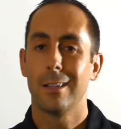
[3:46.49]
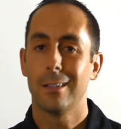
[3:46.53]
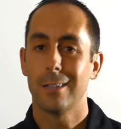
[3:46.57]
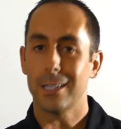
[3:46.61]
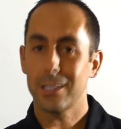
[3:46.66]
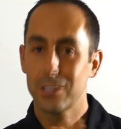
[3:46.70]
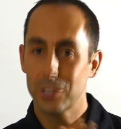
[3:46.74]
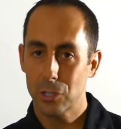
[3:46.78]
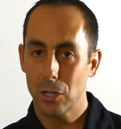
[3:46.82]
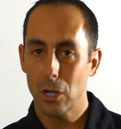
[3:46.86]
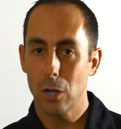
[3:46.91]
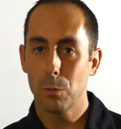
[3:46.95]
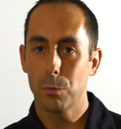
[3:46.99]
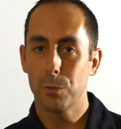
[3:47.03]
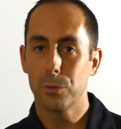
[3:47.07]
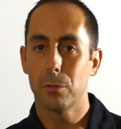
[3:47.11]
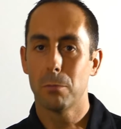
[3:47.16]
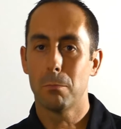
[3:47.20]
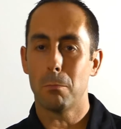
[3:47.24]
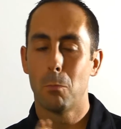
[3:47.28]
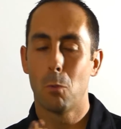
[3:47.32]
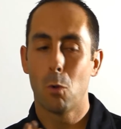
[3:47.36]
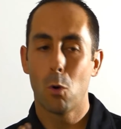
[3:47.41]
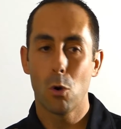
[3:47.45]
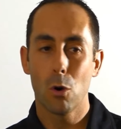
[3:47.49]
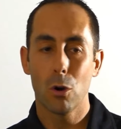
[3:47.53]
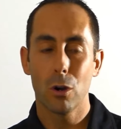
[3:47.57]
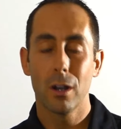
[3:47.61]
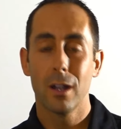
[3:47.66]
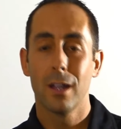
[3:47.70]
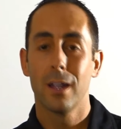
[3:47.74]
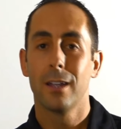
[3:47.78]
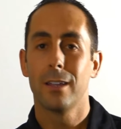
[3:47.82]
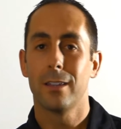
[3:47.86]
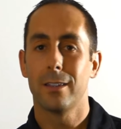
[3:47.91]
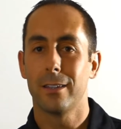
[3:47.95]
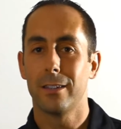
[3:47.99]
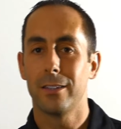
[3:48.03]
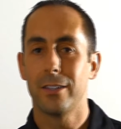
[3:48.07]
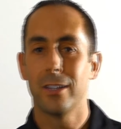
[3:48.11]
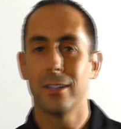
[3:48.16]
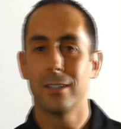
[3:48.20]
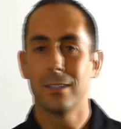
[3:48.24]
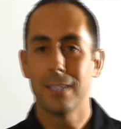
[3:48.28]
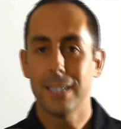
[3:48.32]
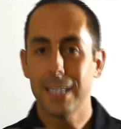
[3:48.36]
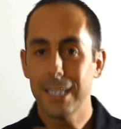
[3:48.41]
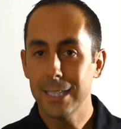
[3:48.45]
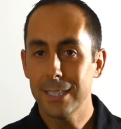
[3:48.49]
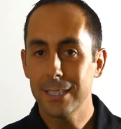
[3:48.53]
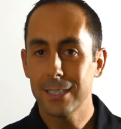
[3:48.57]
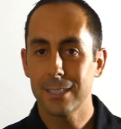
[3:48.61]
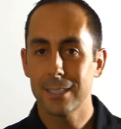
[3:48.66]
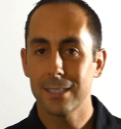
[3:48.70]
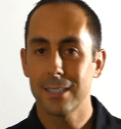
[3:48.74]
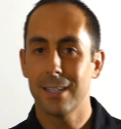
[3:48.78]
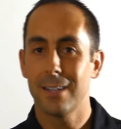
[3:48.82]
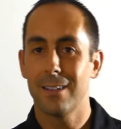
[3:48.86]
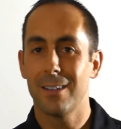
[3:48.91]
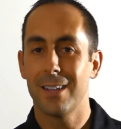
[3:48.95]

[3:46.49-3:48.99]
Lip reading: Let's start with the least